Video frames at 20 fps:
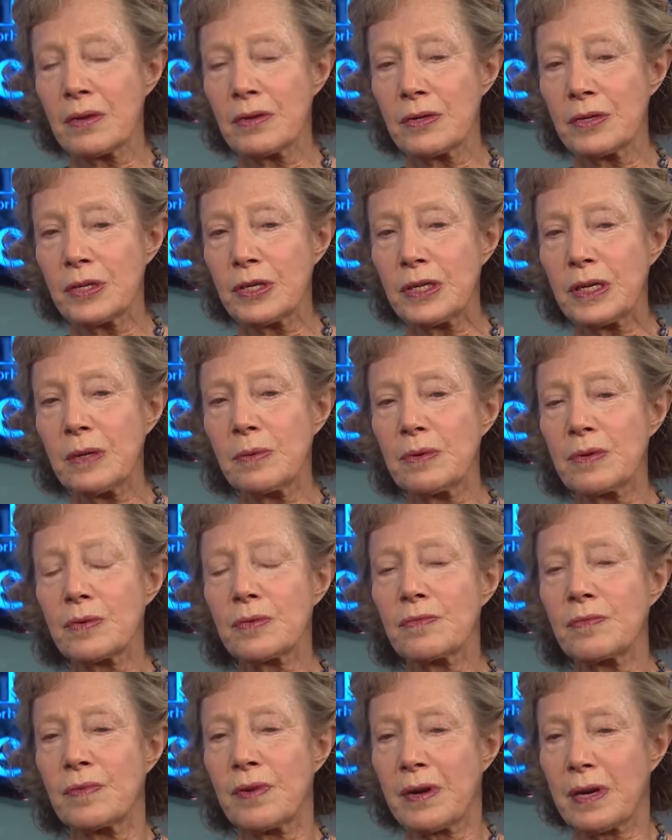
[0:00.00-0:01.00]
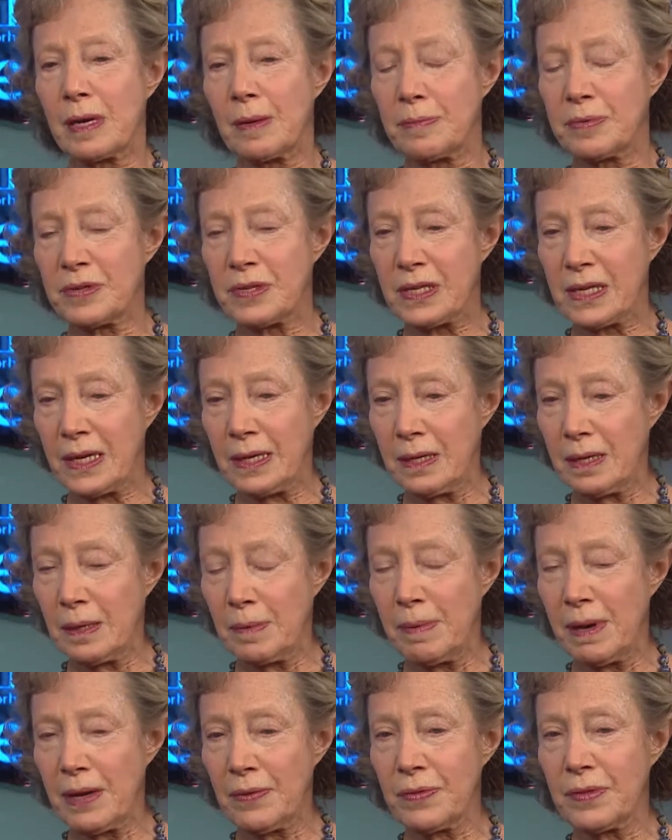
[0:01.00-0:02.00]
she was very upset
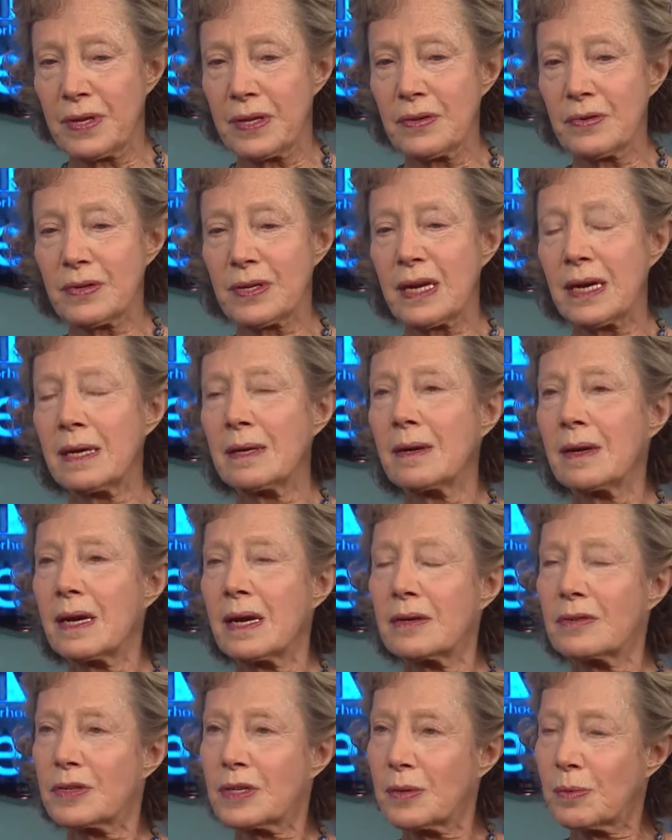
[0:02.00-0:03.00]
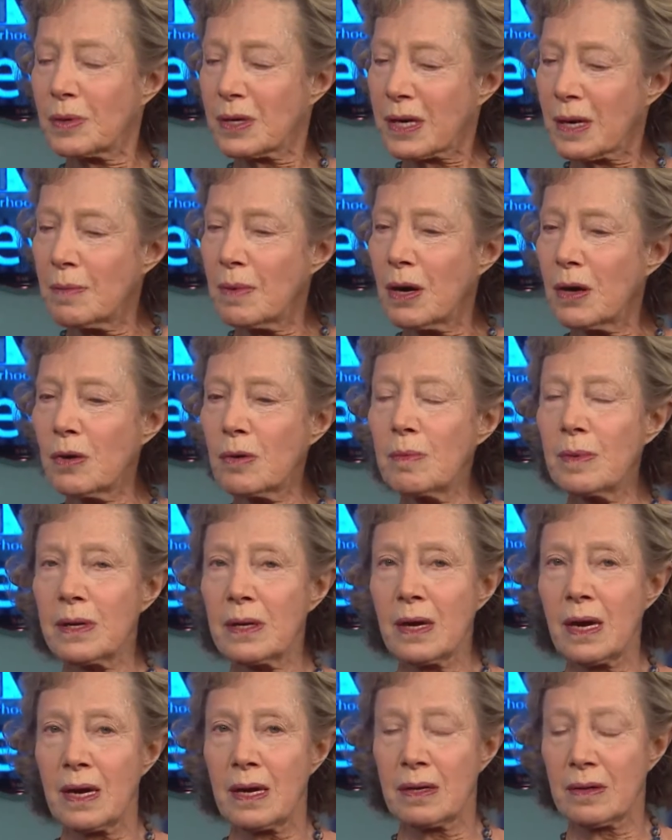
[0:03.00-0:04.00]
about this, and, and she would come home
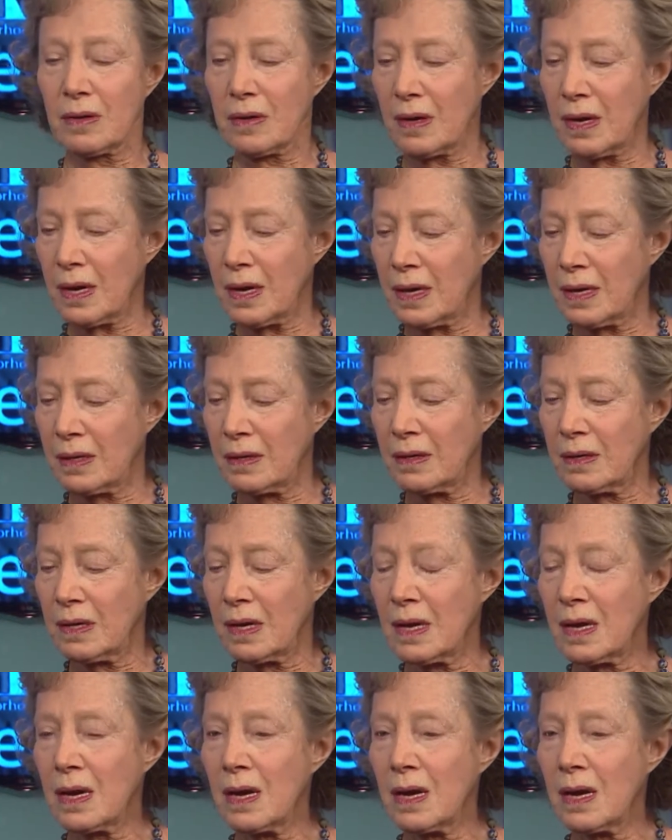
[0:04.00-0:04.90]
and, and, and